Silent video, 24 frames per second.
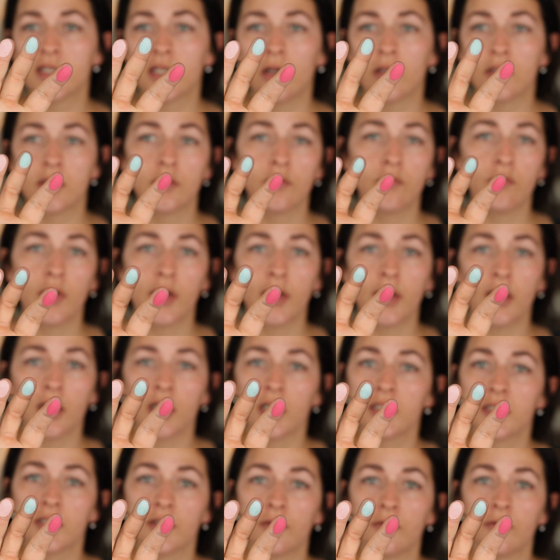also very
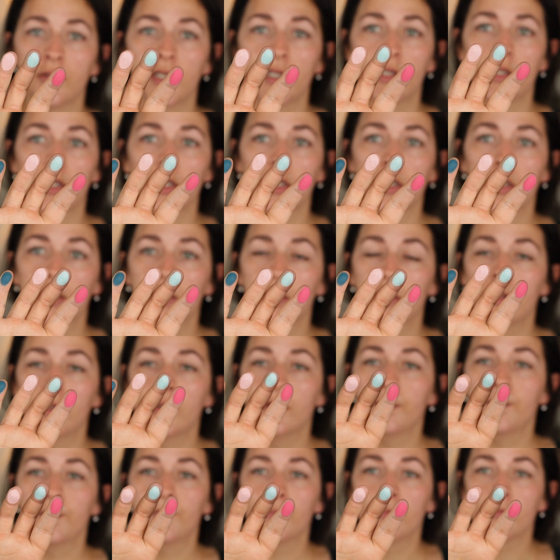hard to create like
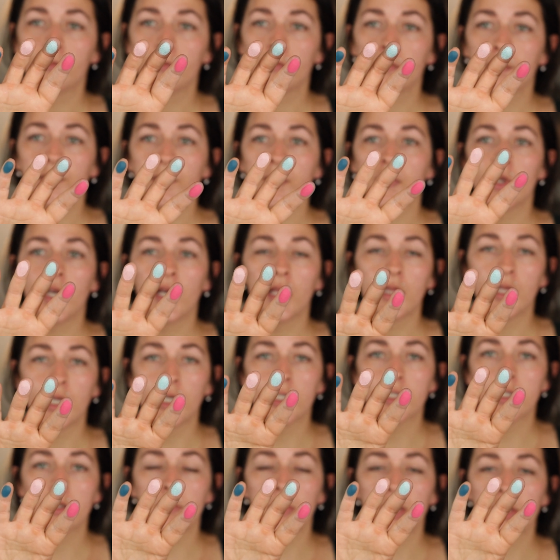a lot
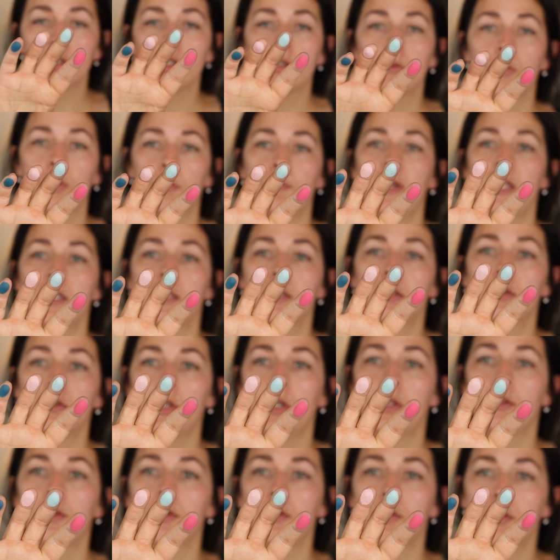of dimension with pastel
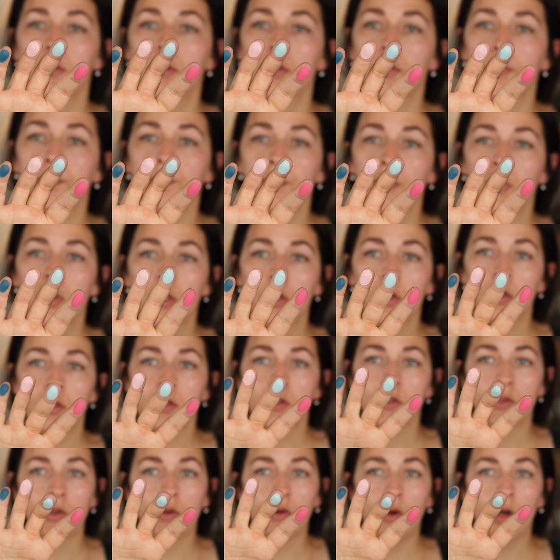colors, you know?
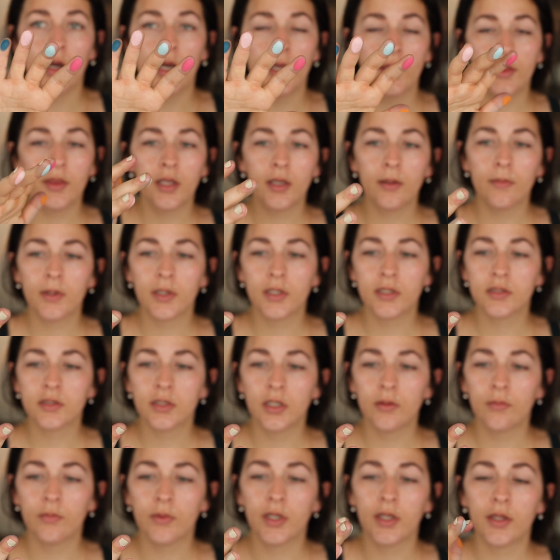So I think I'm gonna
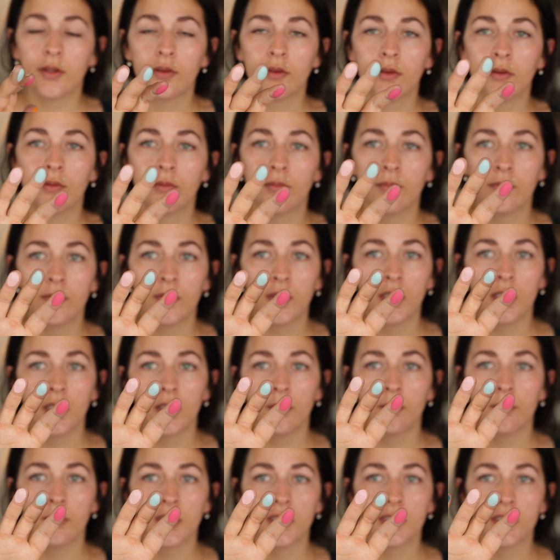start with the
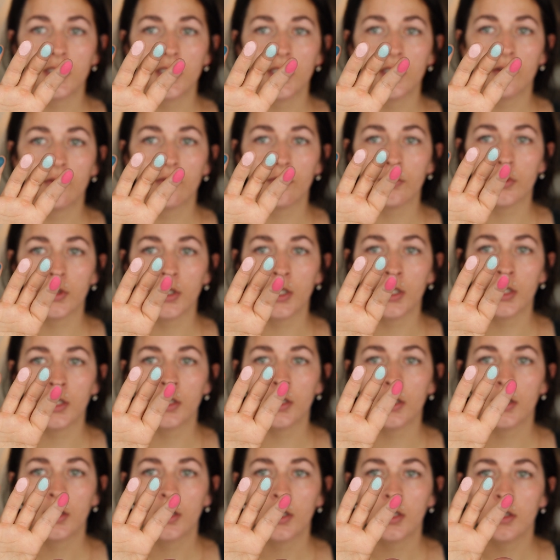minty
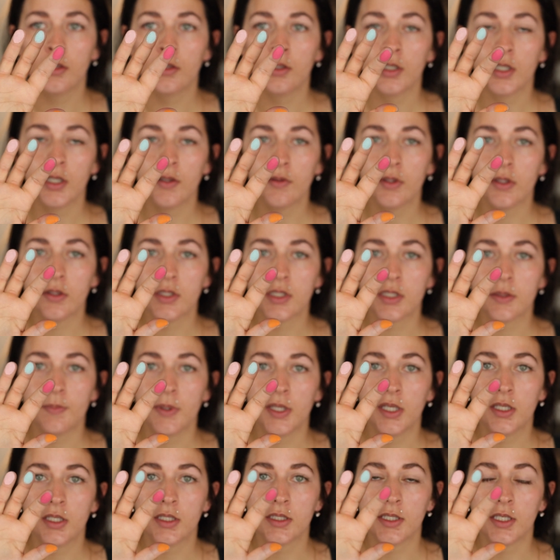green, even though this
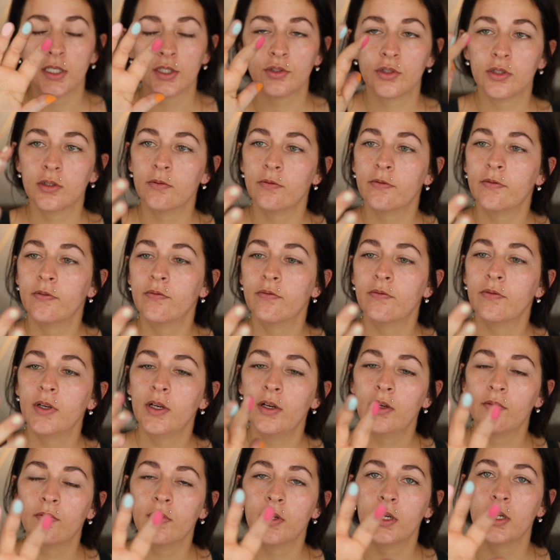pink is actually
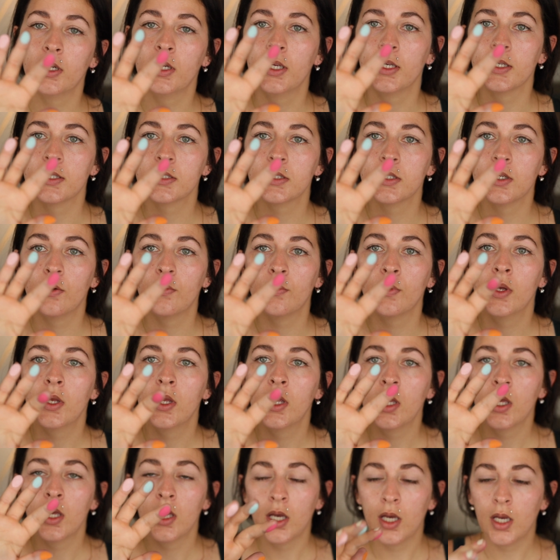very, very nice. So
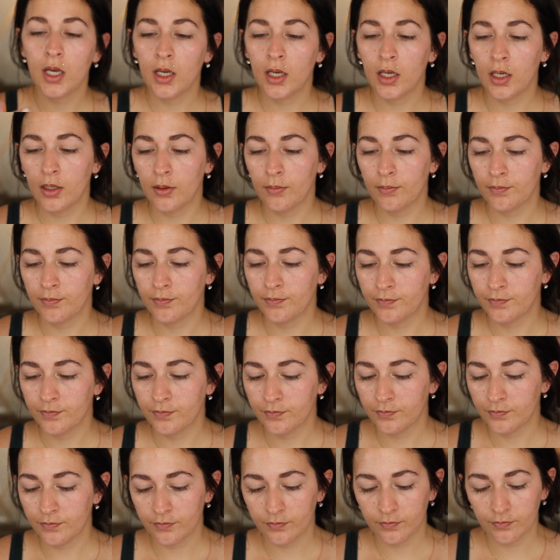
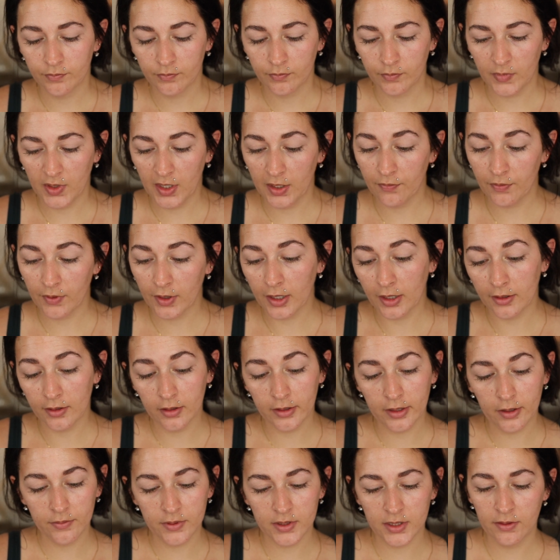I forgot that
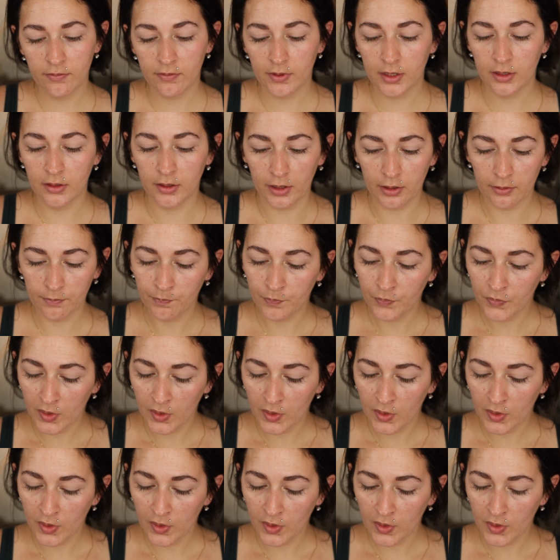that was even in there,